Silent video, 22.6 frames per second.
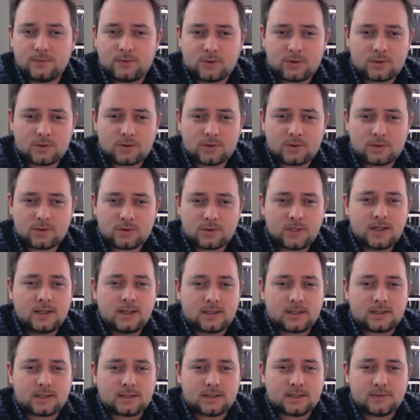form
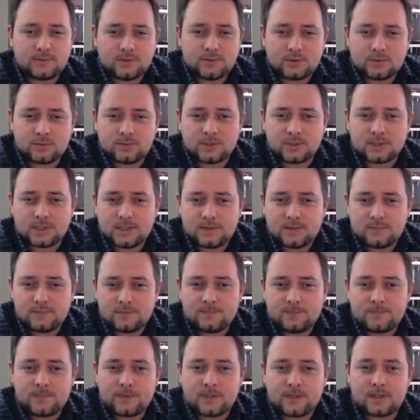if you
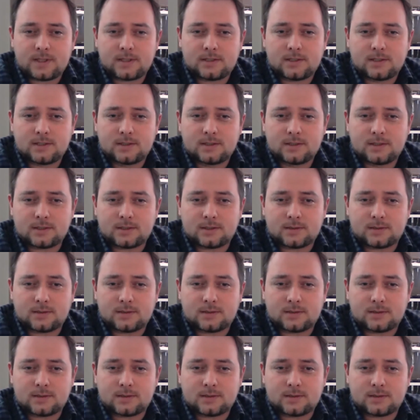believe that